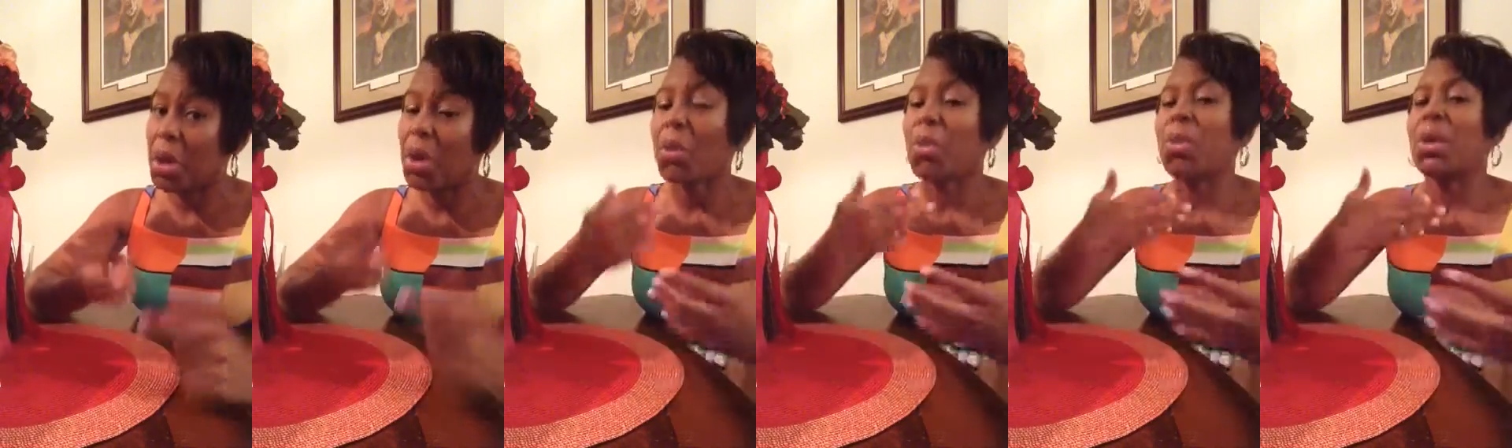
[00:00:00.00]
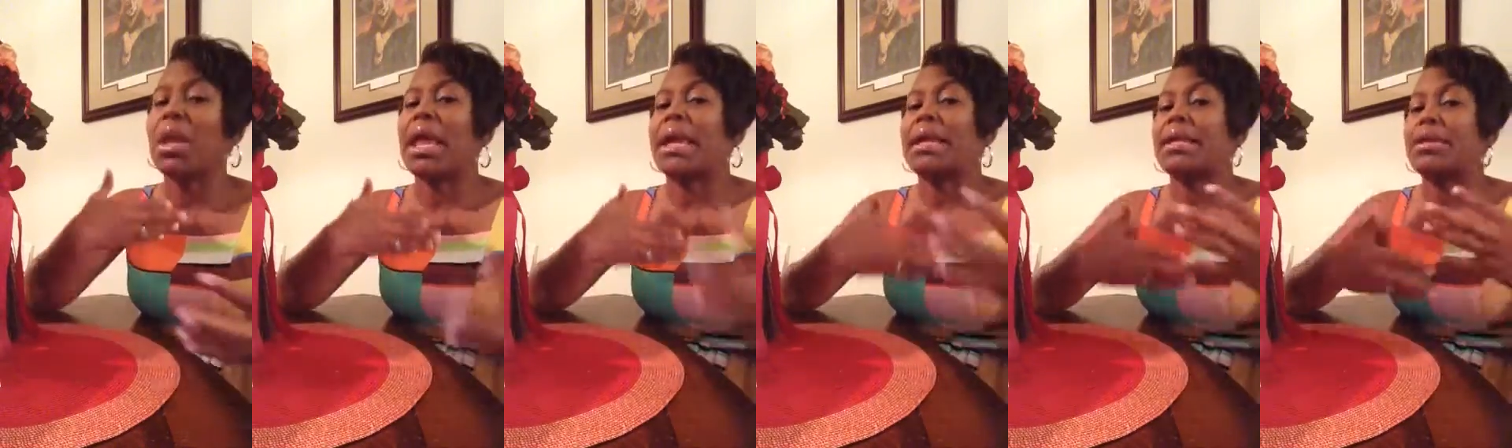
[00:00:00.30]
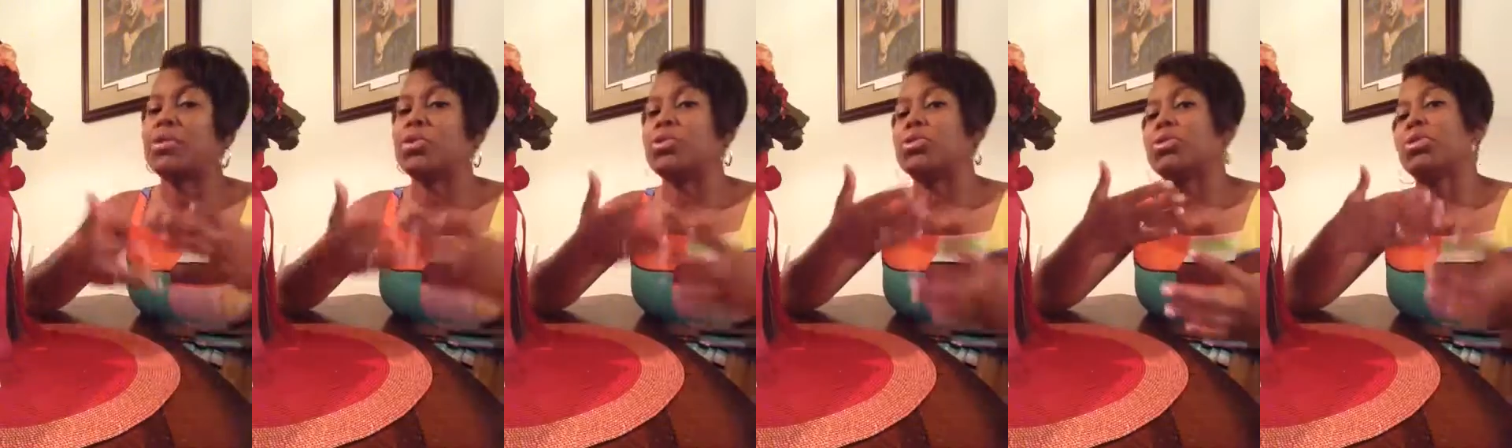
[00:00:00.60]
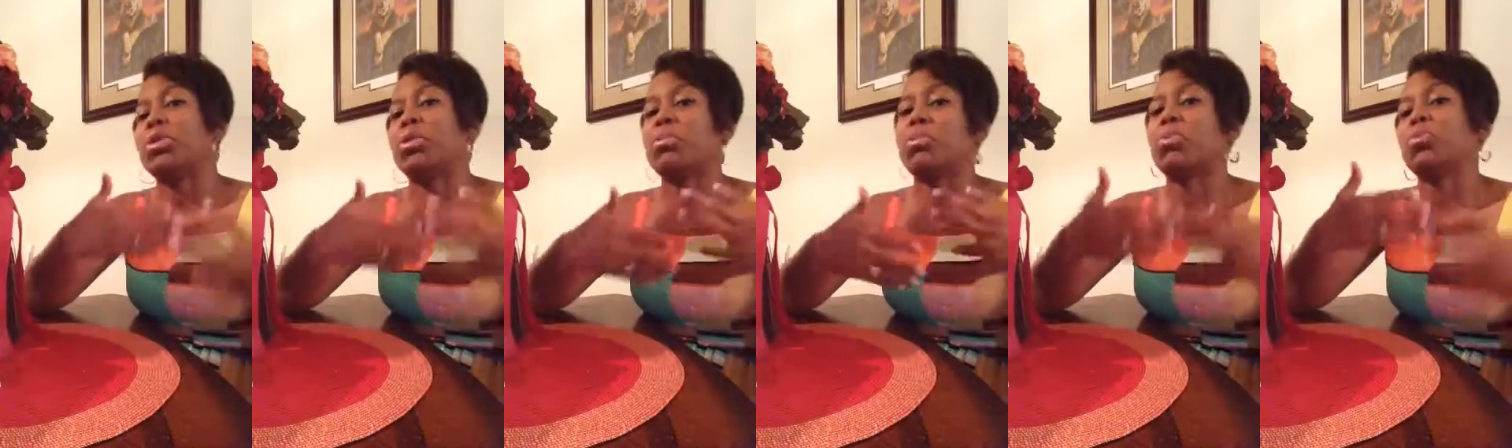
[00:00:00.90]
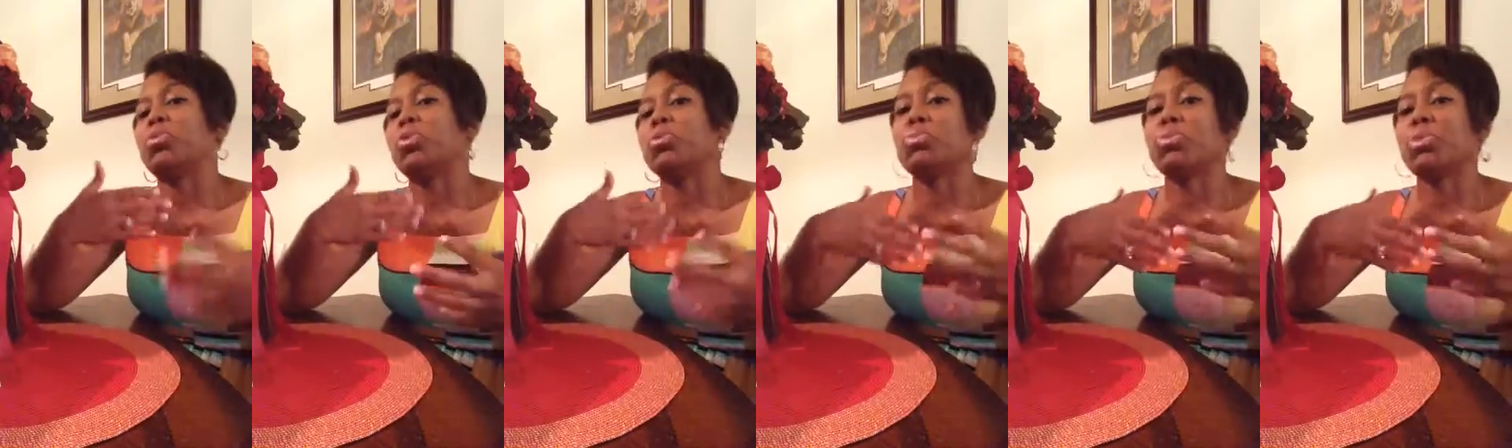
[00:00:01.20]
Well, I need you to come
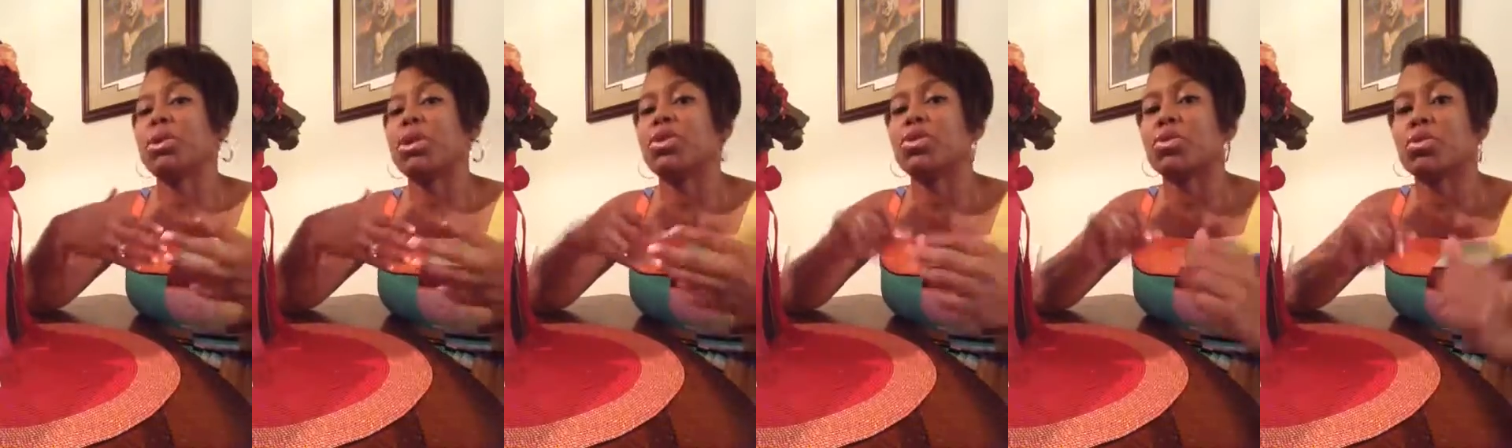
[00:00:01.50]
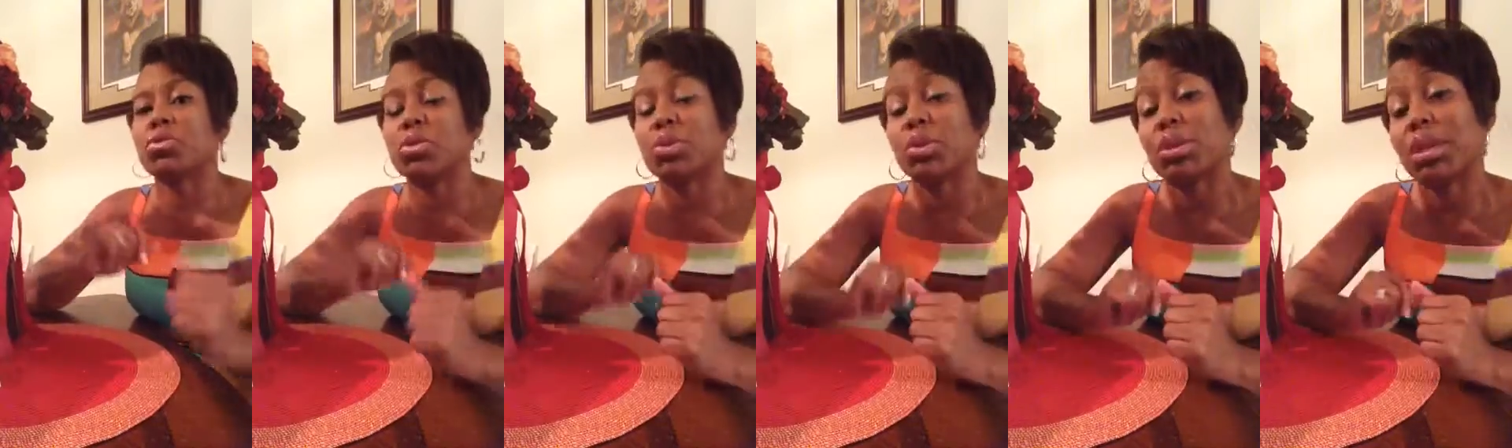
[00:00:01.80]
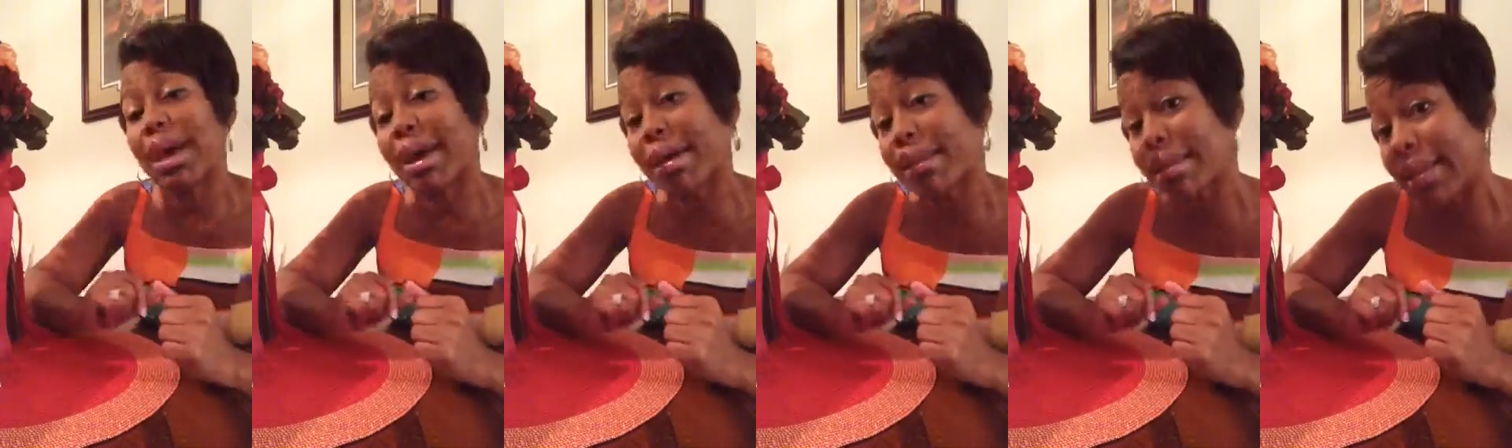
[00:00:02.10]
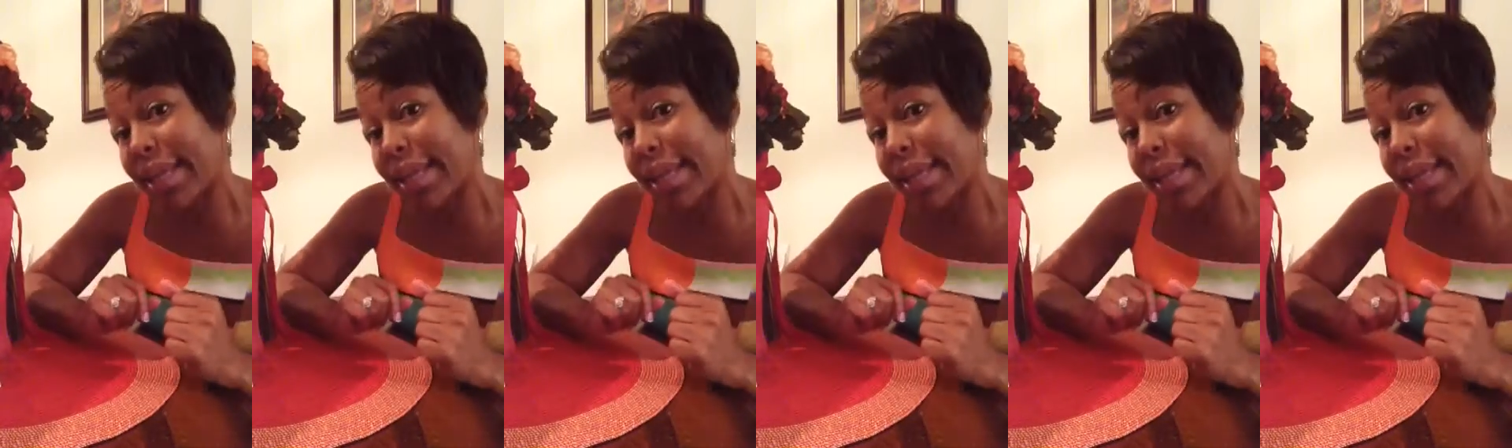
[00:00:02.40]
to Woodbridge on July